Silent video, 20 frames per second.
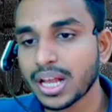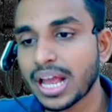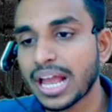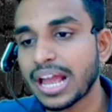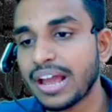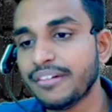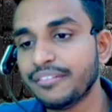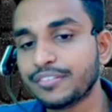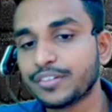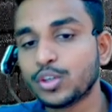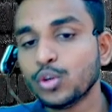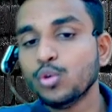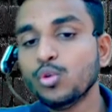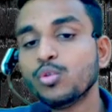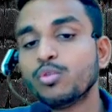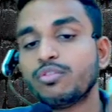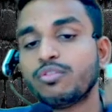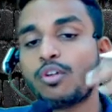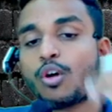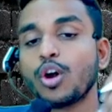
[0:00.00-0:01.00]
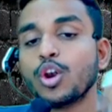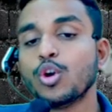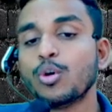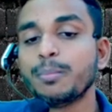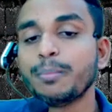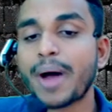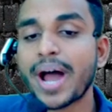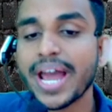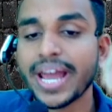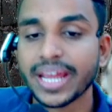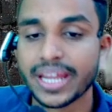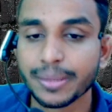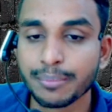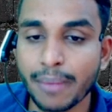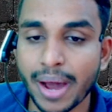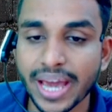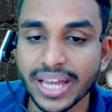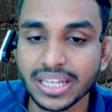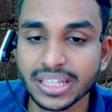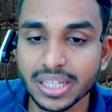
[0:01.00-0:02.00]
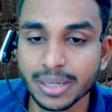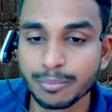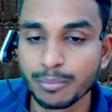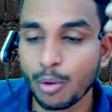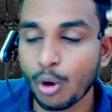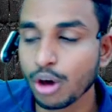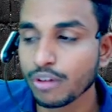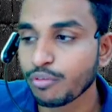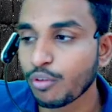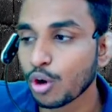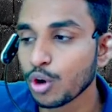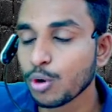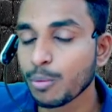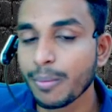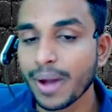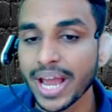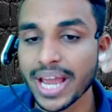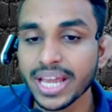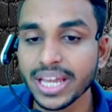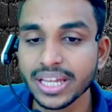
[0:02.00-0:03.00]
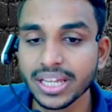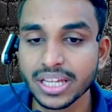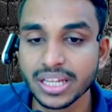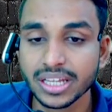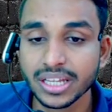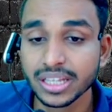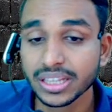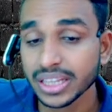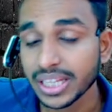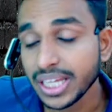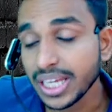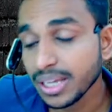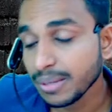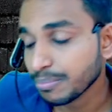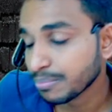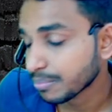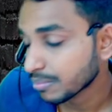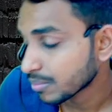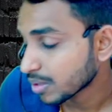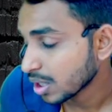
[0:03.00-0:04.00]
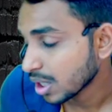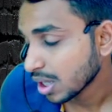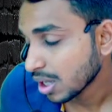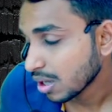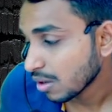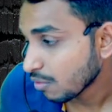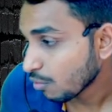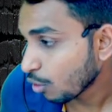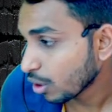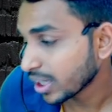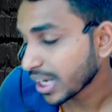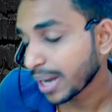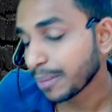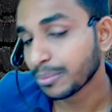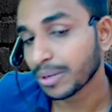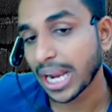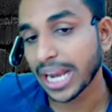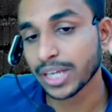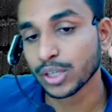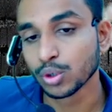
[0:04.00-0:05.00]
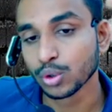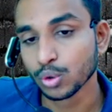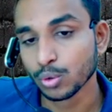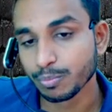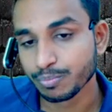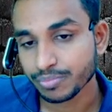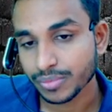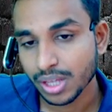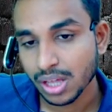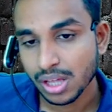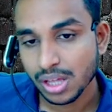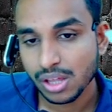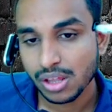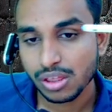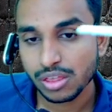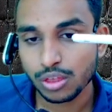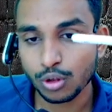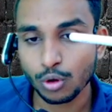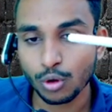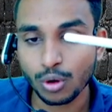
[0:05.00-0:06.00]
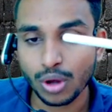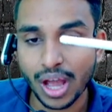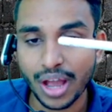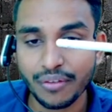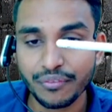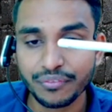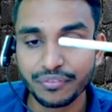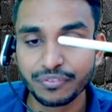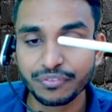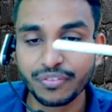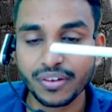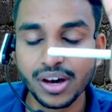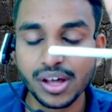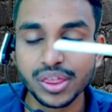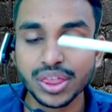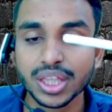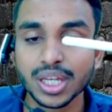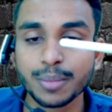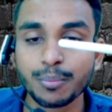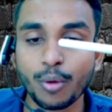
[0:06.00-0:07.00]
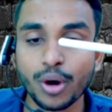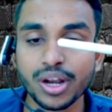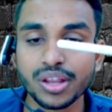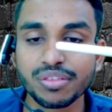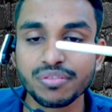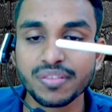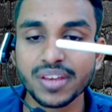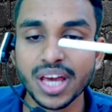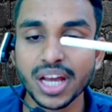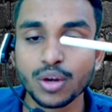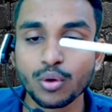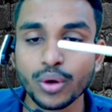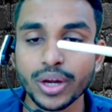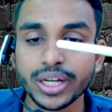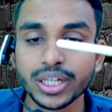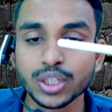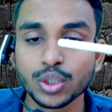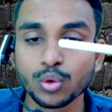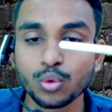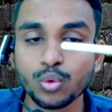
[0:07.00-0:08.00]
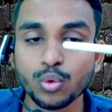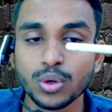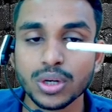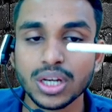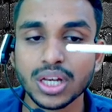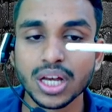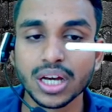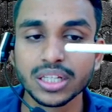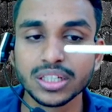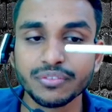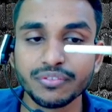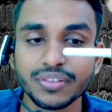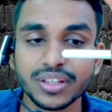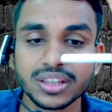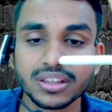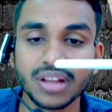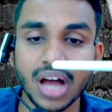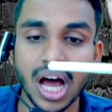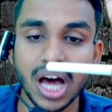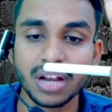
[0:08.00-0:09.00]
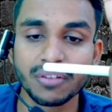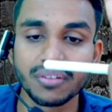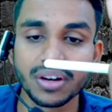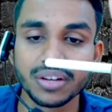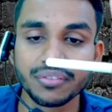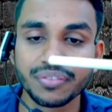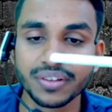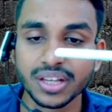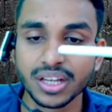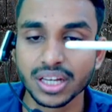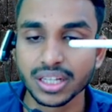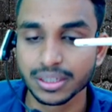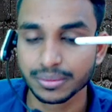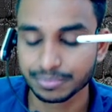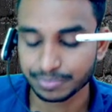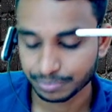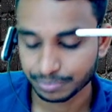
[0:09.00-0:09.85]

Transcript: have to follow my rhythm or follow my theme. What I am trying to do. So First 3 points we are going to learn with our one finger.